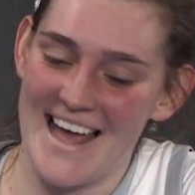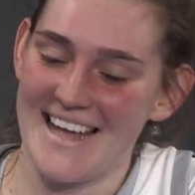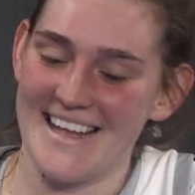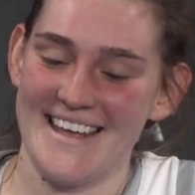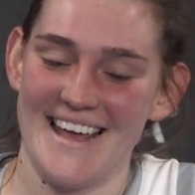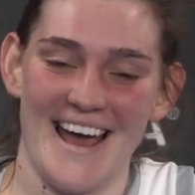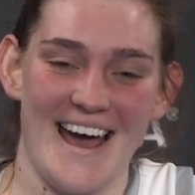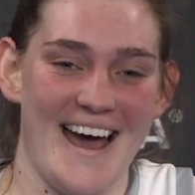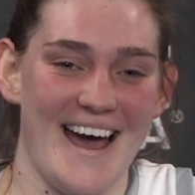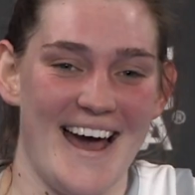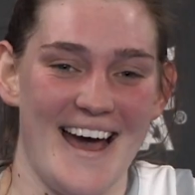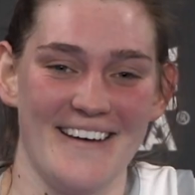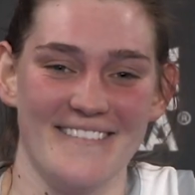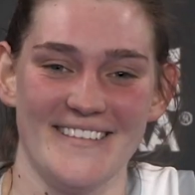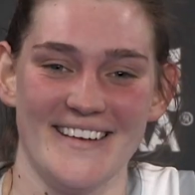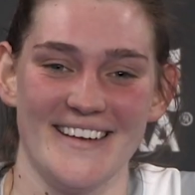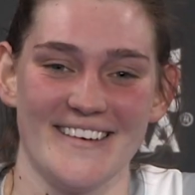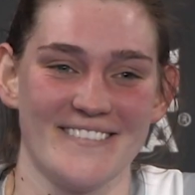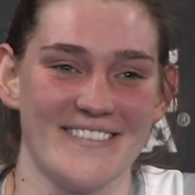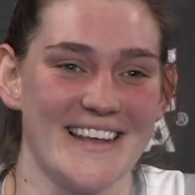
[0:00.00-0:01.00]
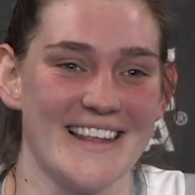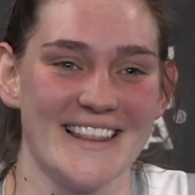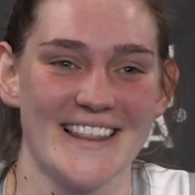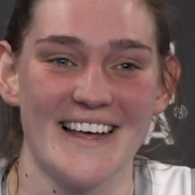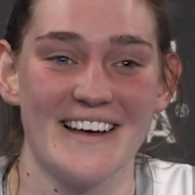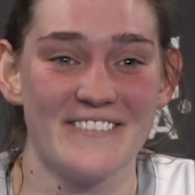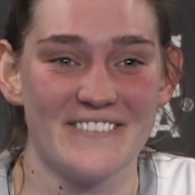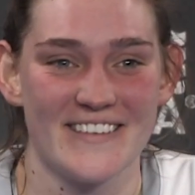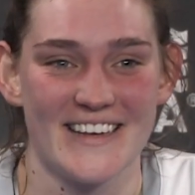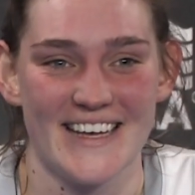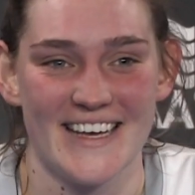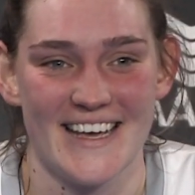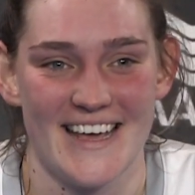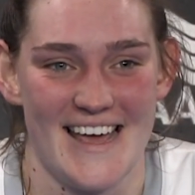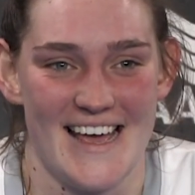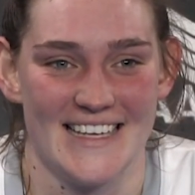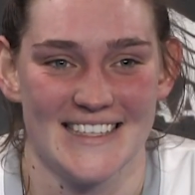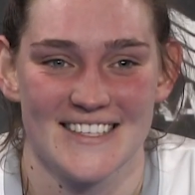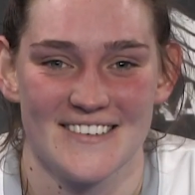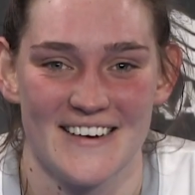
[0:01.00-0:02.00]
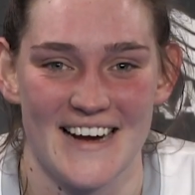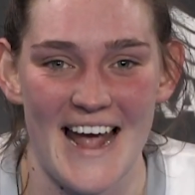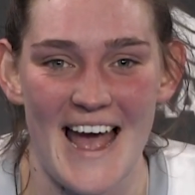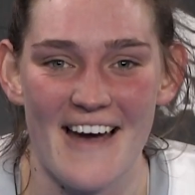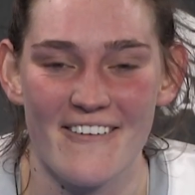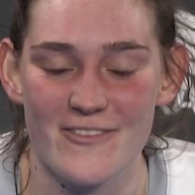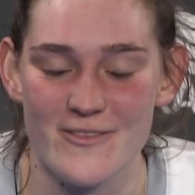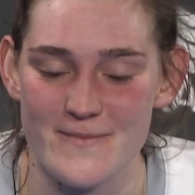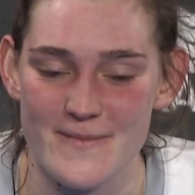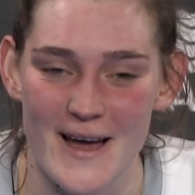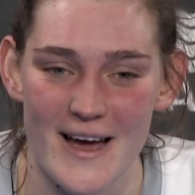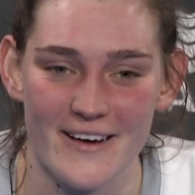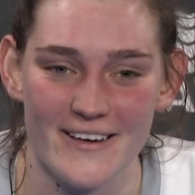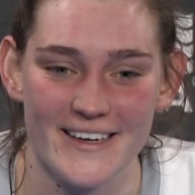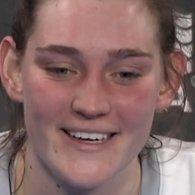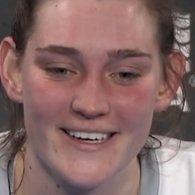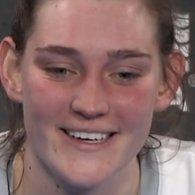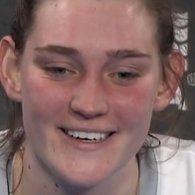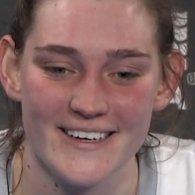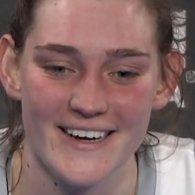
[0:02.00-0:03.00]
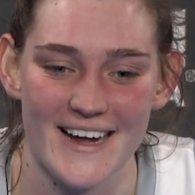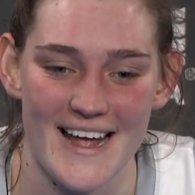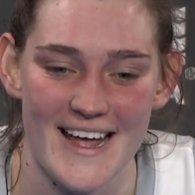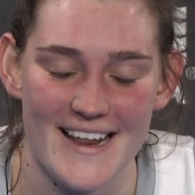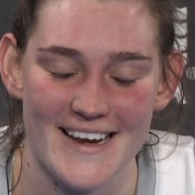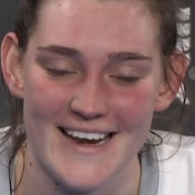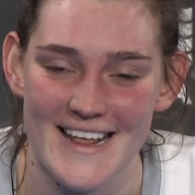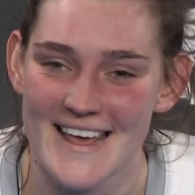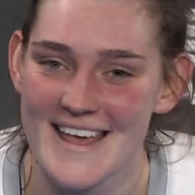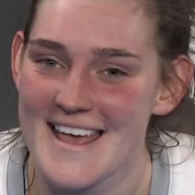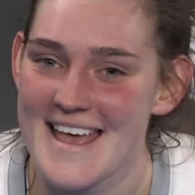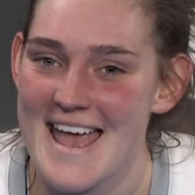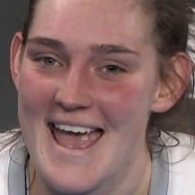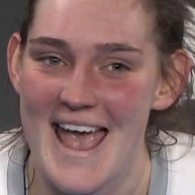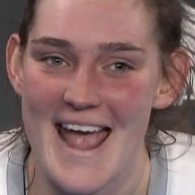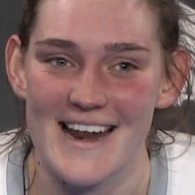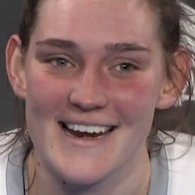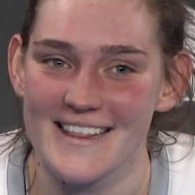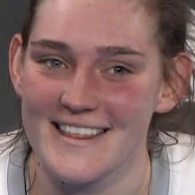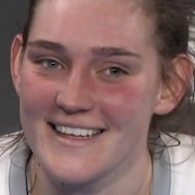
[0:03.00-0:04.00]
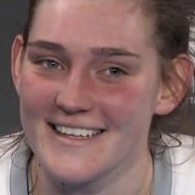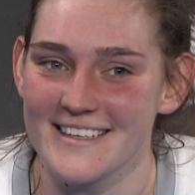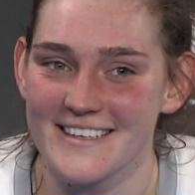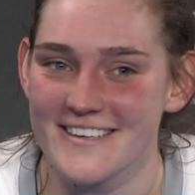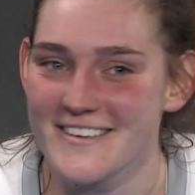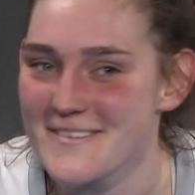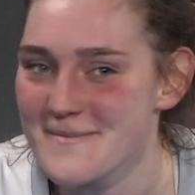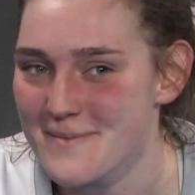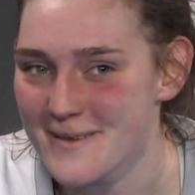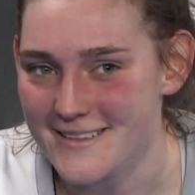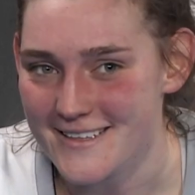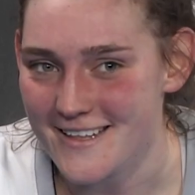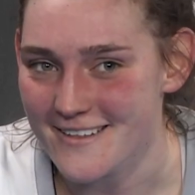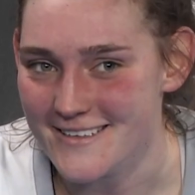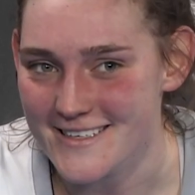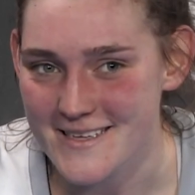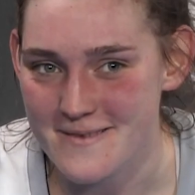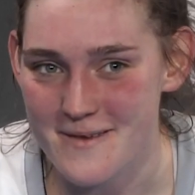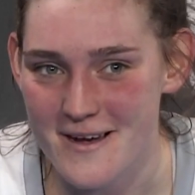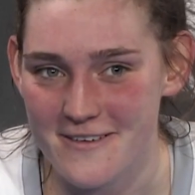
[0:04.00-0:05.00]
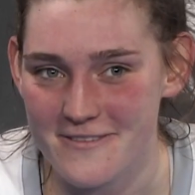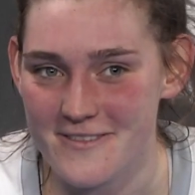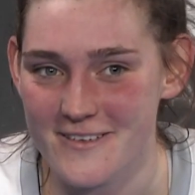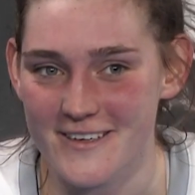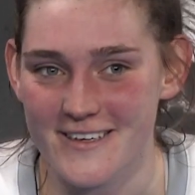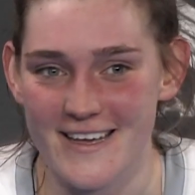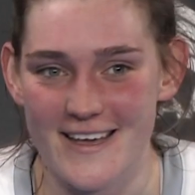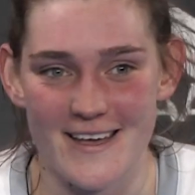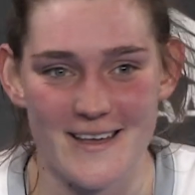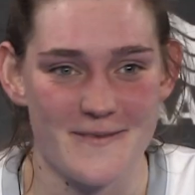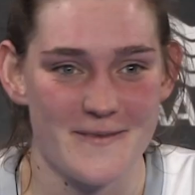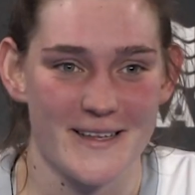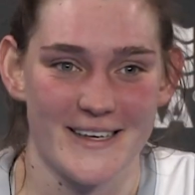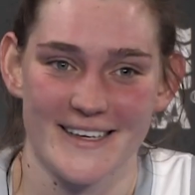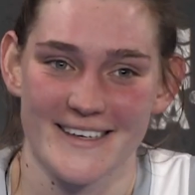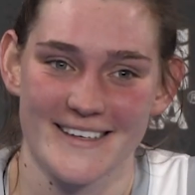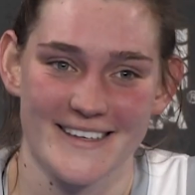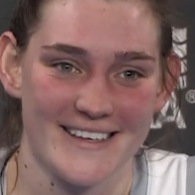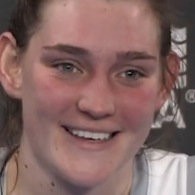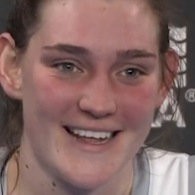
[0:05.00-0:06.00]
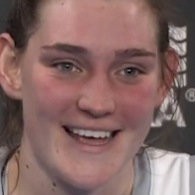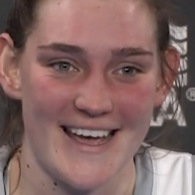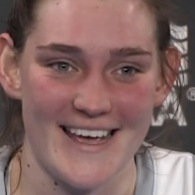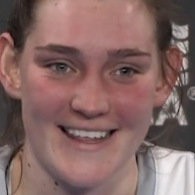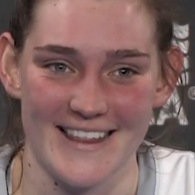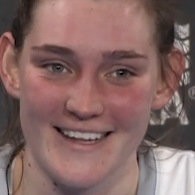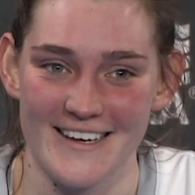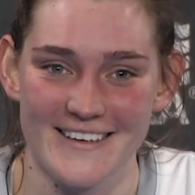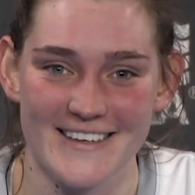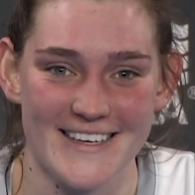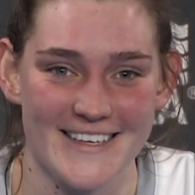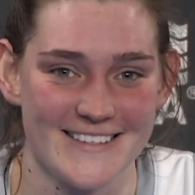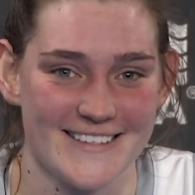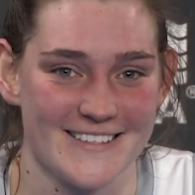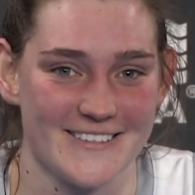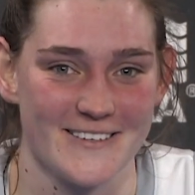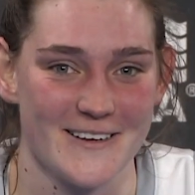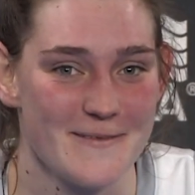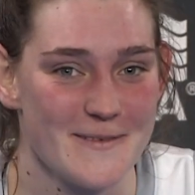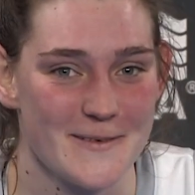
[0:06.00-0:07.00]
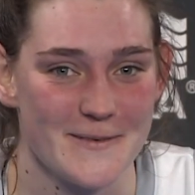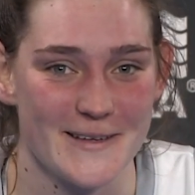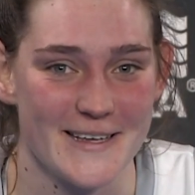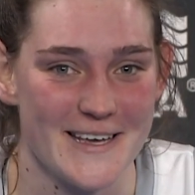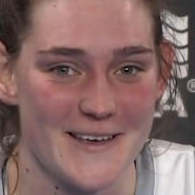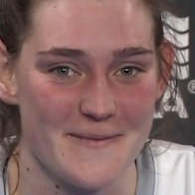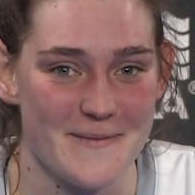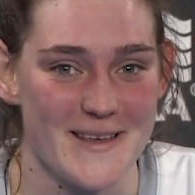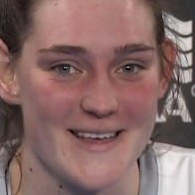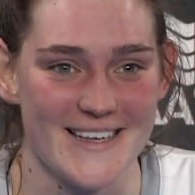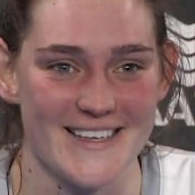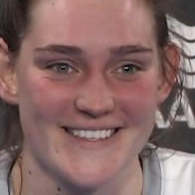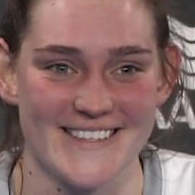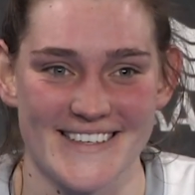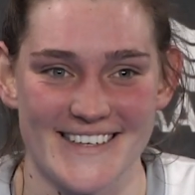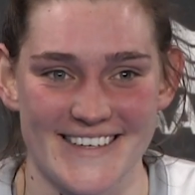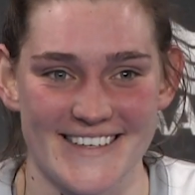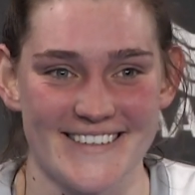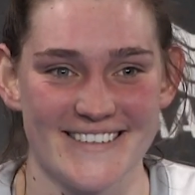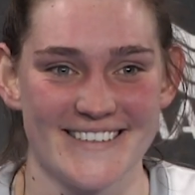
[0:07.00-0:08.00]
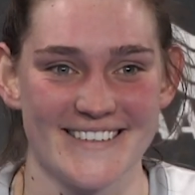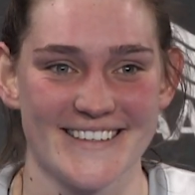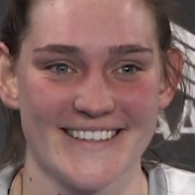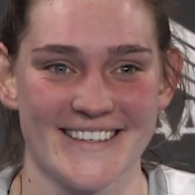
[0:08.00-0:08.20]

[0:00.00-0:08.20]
Yeah, I mean, we loved it. It's great having them out here and anything to do to put the other team off their game. And, hey, little kids screaming would get me, so.